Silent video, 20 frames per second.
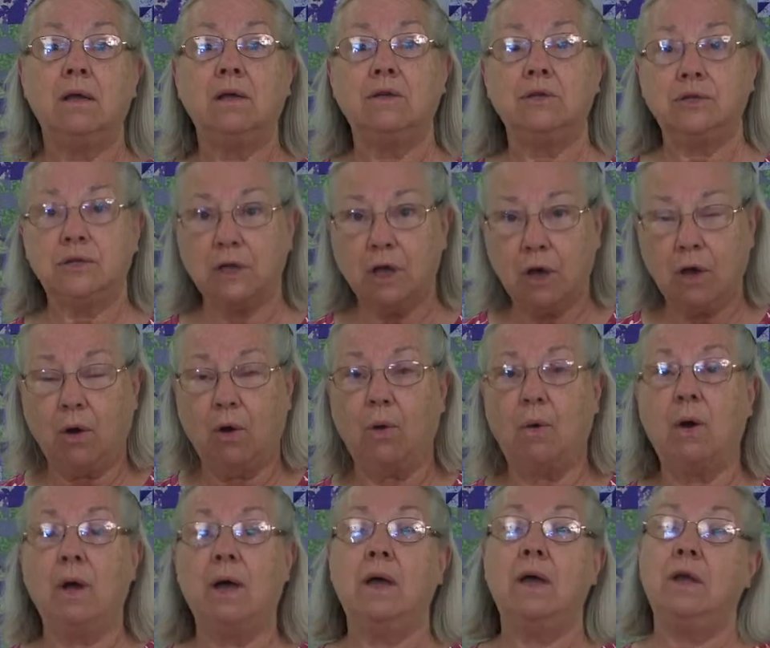
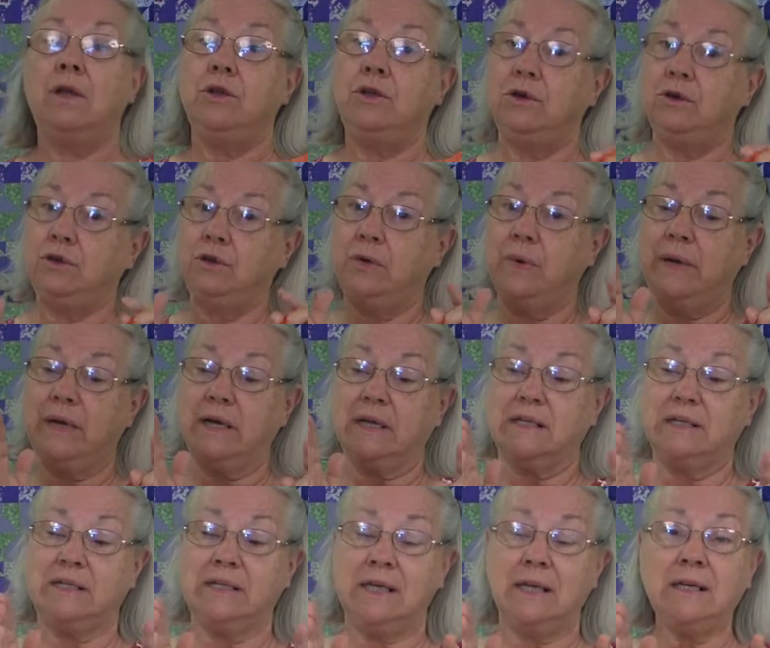So you're doing a
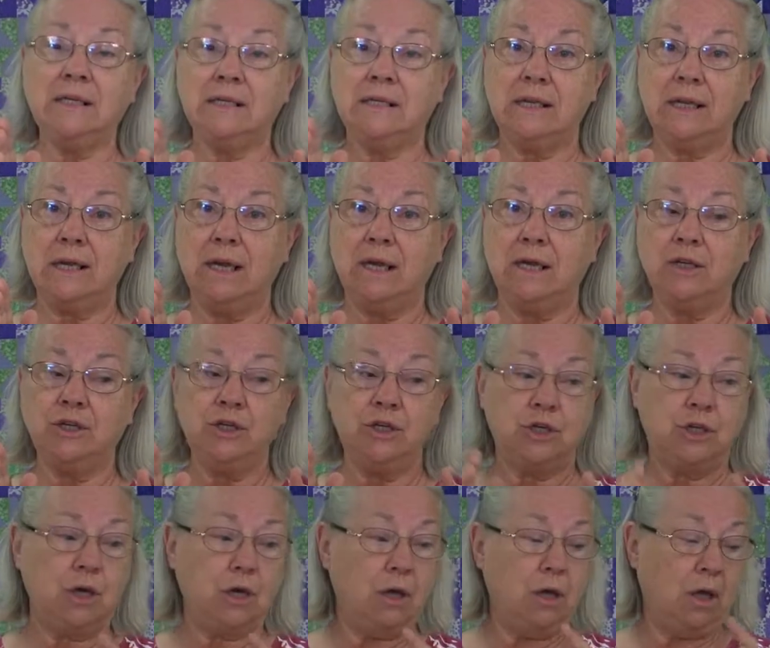
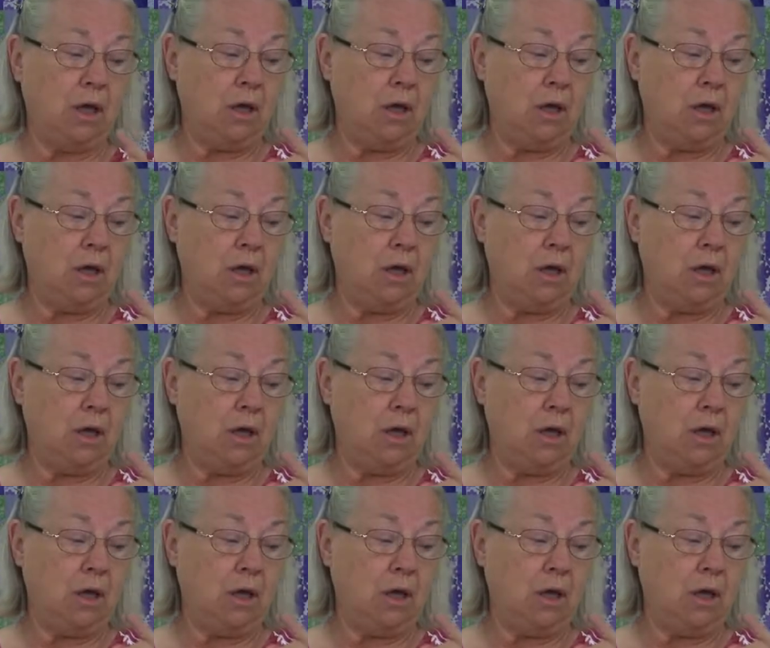6-inch,